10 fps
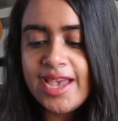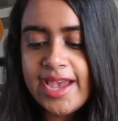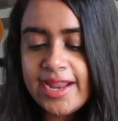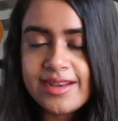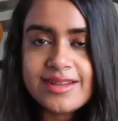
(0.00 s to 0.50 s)

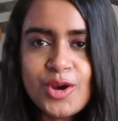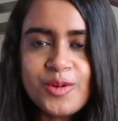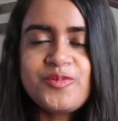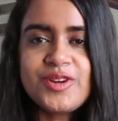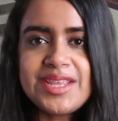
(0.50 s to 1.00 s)
and
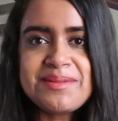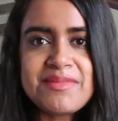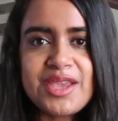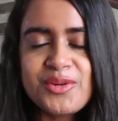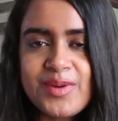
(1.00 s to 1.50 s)
hopefully
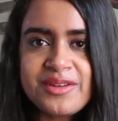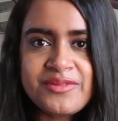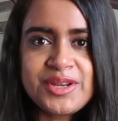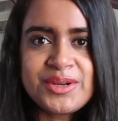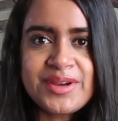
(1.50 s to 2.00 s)
make one
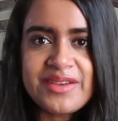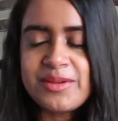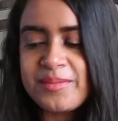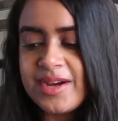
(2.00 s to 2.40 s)
video every